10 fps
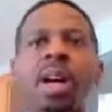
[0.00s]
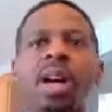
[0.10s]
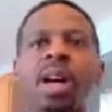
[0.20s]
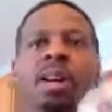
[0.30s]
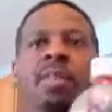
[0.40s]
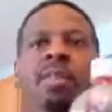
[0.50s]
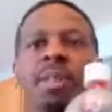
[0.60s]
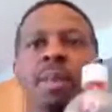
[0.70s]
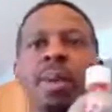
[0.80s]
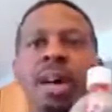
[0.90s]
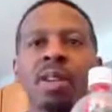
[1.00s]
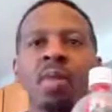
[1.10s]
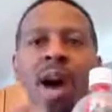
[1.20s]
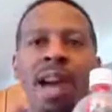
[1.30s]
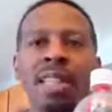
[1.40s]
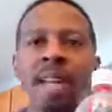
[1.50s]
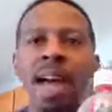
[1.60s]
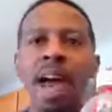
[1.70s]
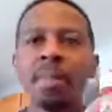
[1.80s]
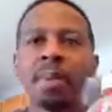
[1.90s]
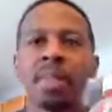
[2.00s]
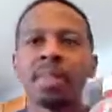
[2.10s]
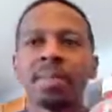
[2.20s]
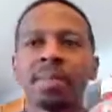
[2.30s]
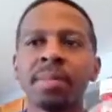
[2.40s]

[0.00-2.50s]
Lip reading: of the bottle? Why is that happening?